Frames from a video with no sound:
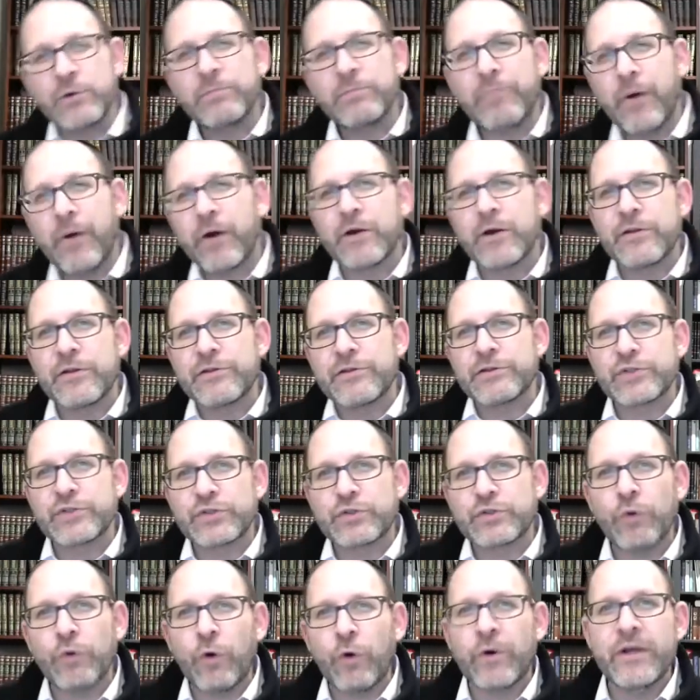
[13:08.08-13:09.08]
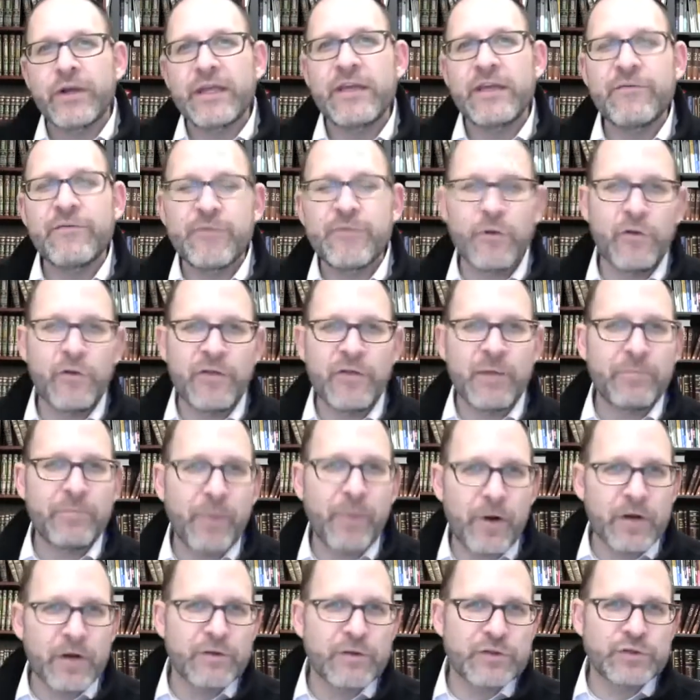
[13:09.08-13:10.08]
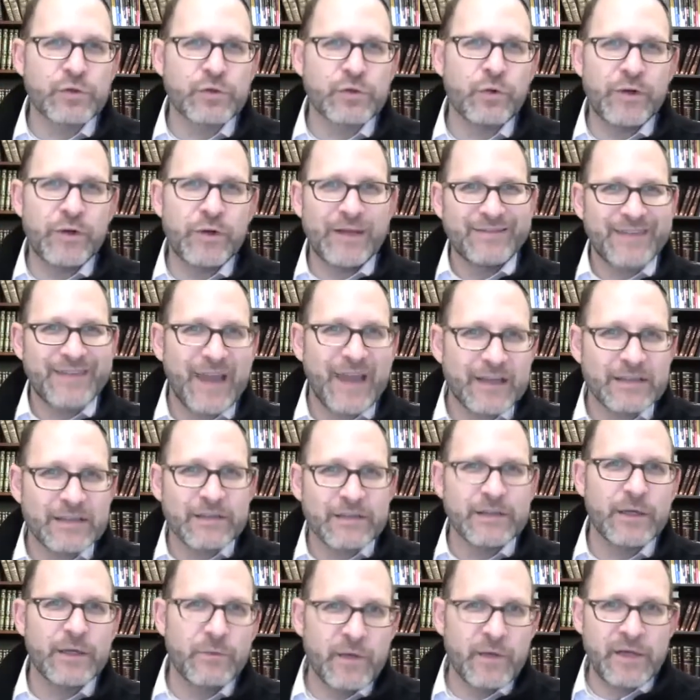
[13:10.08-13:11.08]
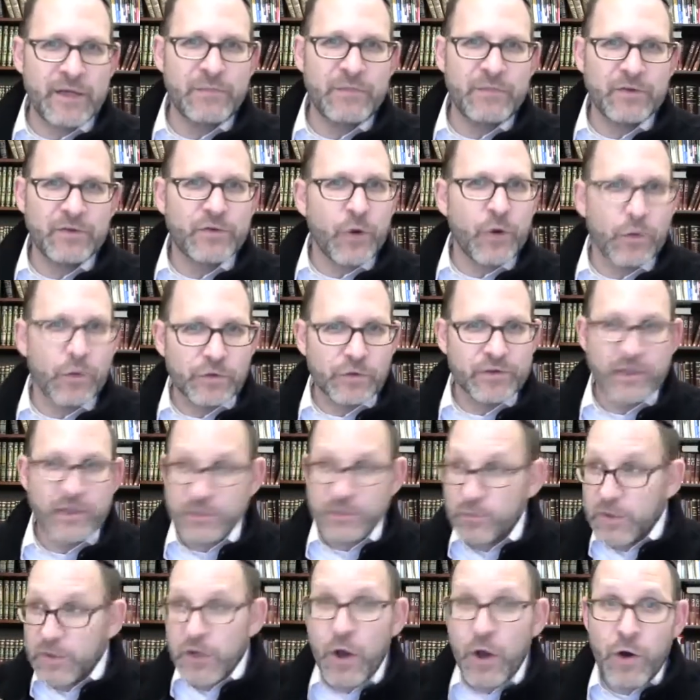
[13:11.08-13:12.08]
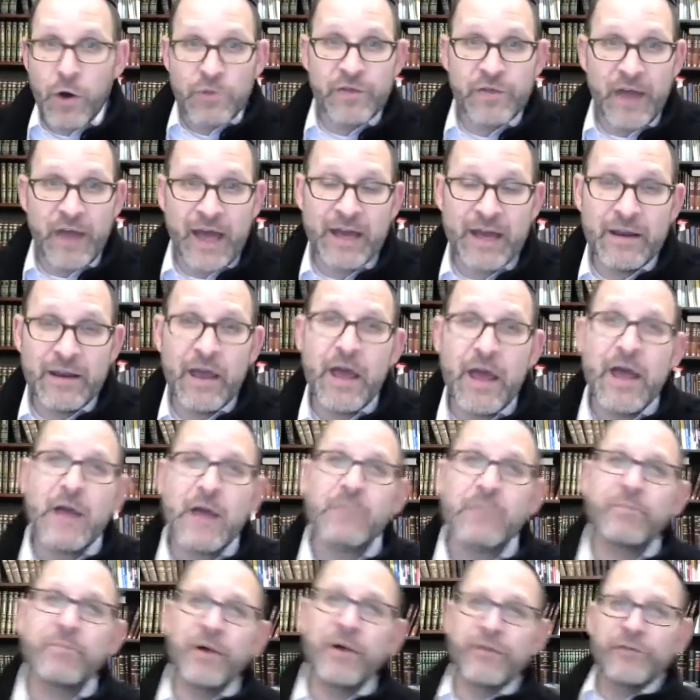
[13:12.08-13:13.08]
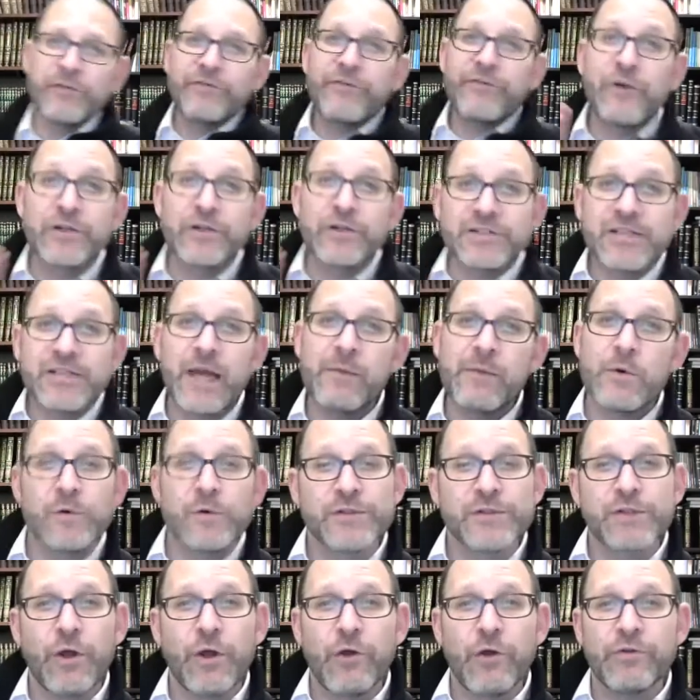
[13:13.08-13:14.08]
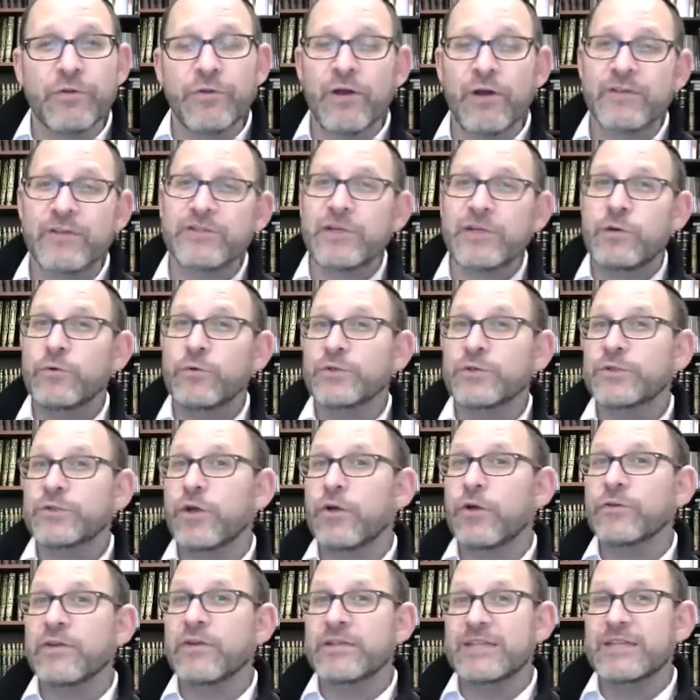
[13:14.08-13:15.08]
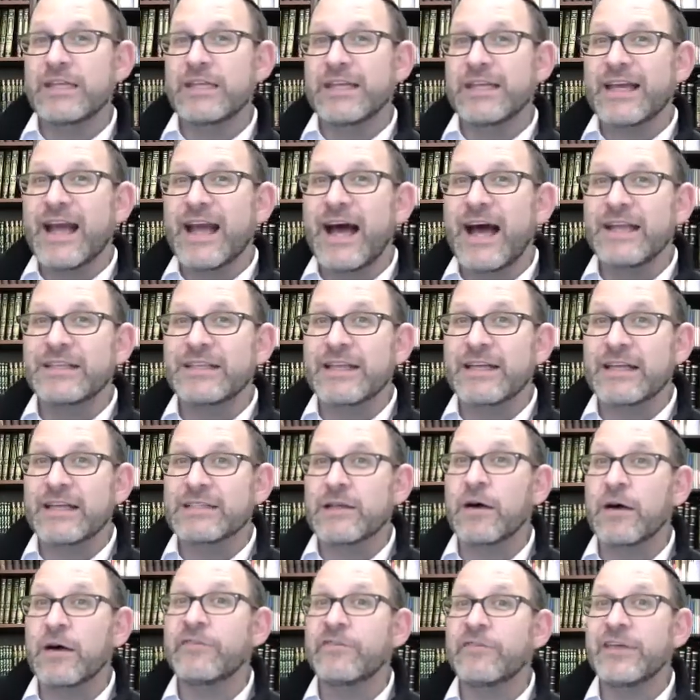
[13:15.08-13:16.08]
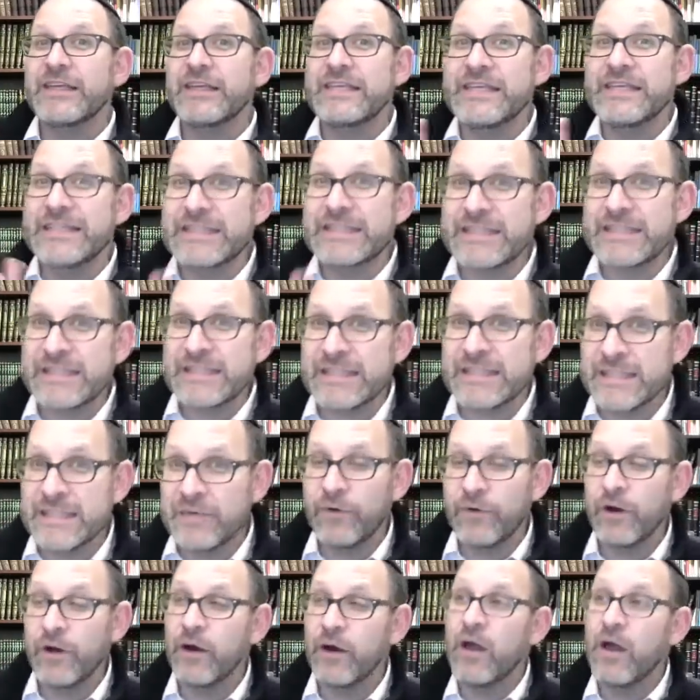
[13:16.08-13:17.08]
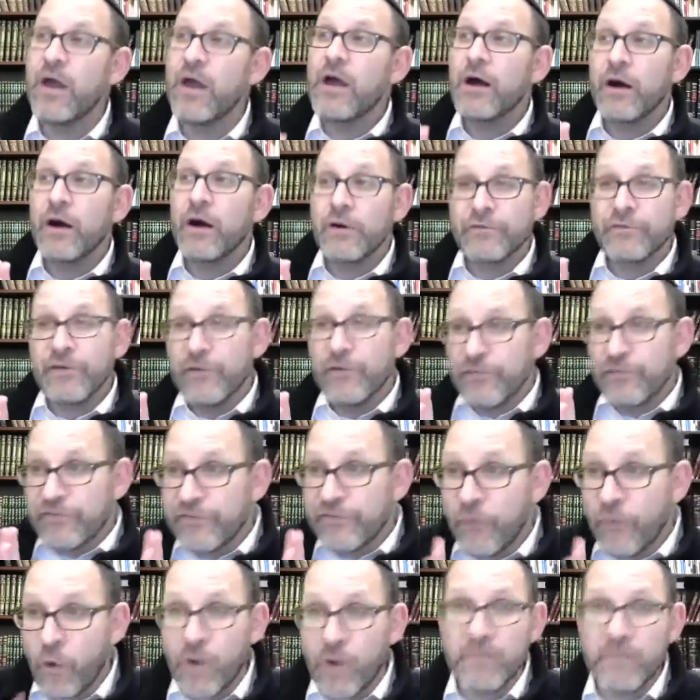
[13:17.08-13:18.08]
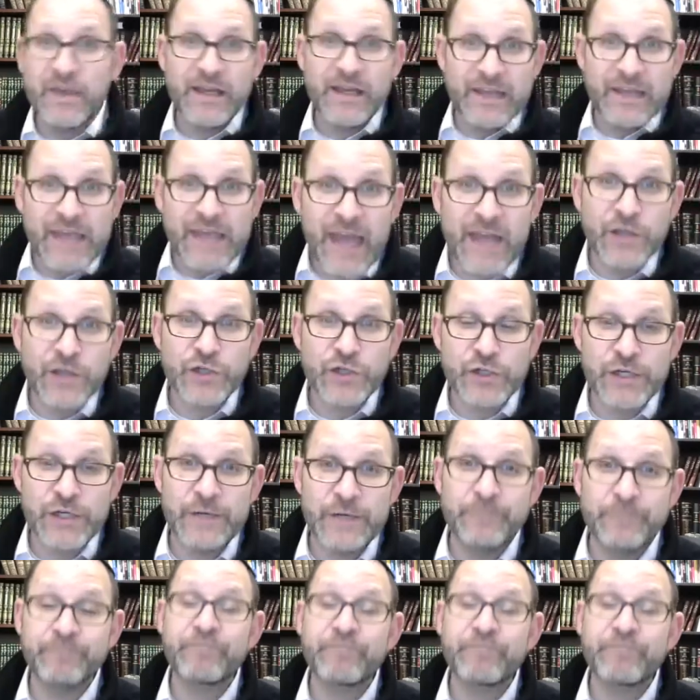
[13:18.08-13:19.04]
part of the story, even though that part of the story had technically already been told to us. We know that, but the first time it was told to us in the context of Yitzira, of forming a nation.